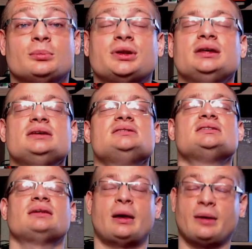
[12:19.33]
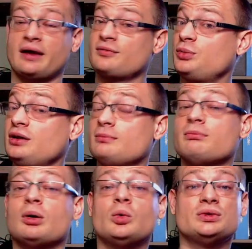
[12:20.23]
Please, I even put it in
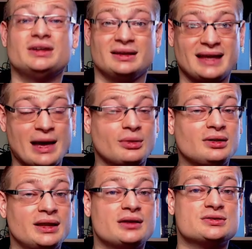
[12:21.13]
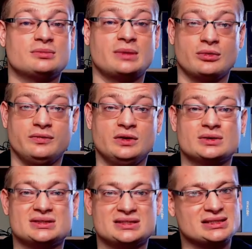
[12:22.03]
bold and in capital letters on my review.
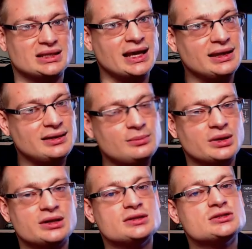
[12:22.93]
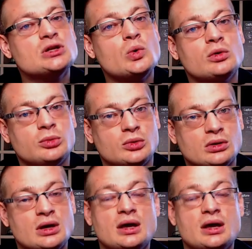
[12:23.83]
It's slightly, but it is notable.